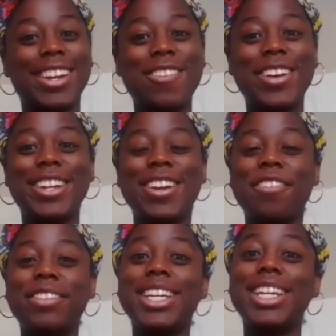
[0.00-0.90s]
Now I
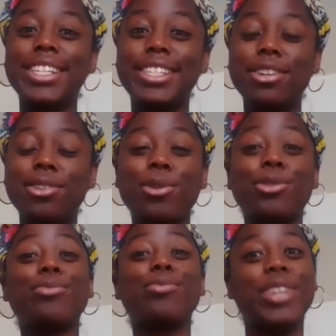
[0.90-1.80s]
know EC
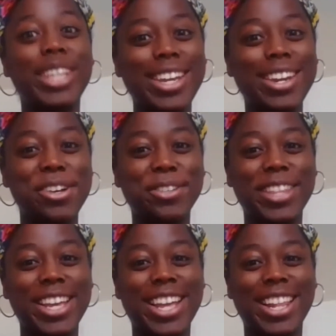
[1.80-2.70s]
North really knows
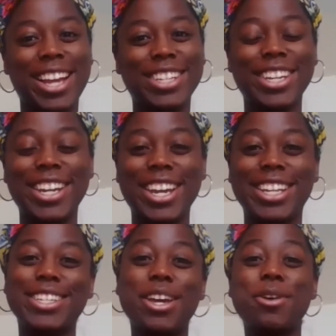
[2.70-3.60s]
what a collection
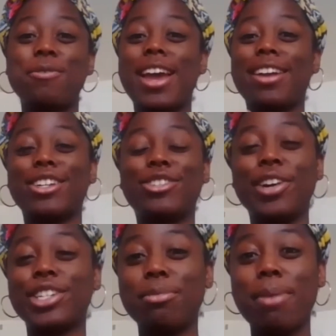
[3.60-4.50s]
is. We had our
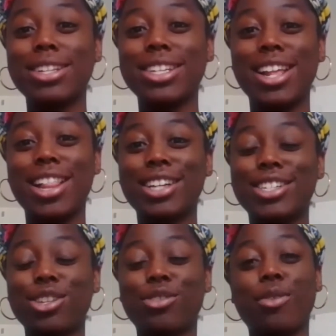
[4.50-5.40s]
treasure box
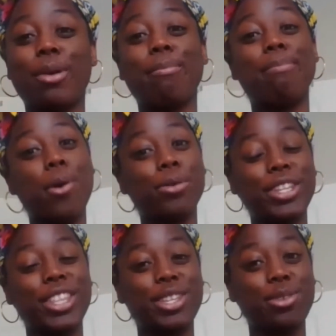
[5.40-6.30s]
collections for
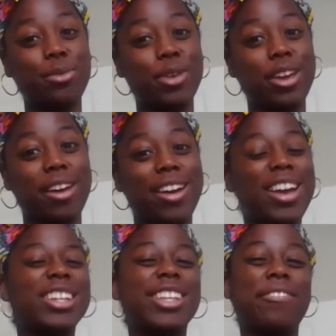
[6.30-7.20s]
most of the school year,
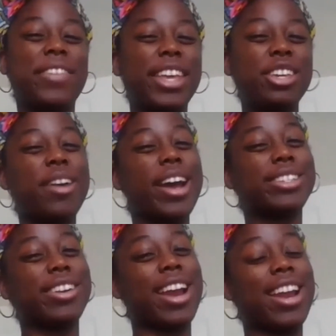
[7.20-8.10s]
so I feel like you
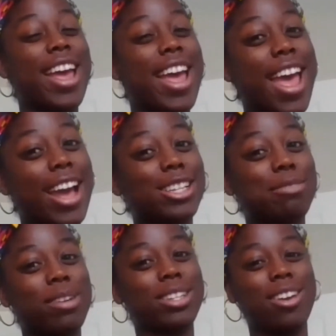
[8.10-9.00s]
guys are kind of
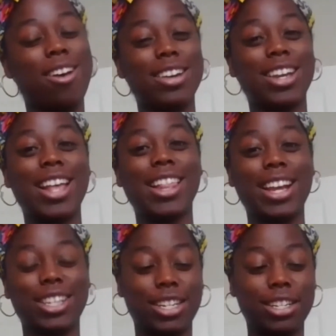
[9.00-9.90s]
experts on
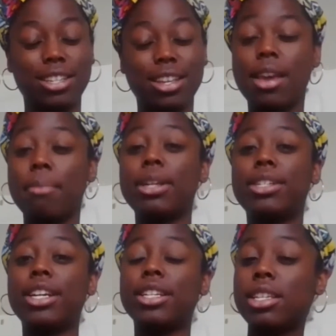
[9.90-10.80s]
collections. But
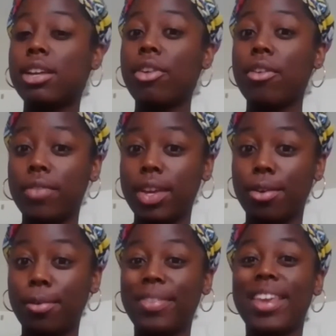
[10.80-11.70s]
just as a
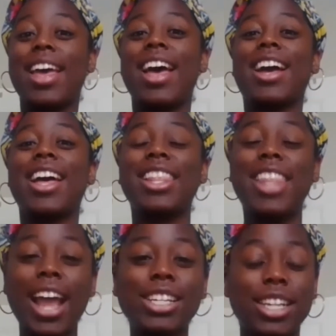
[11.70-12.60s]
review, a
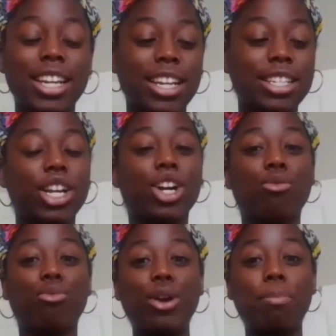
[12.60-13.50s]
collection is a
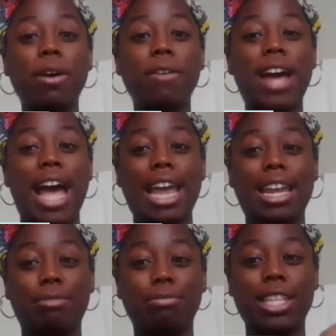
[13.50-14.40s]
group of
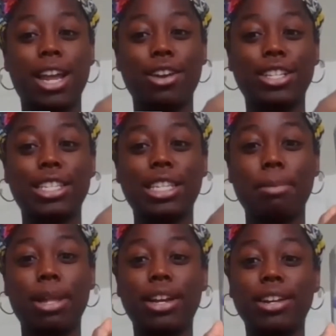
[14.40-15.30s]
items that are
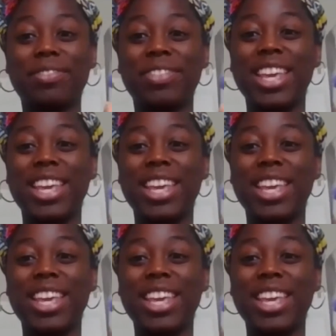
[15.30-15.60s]
similar.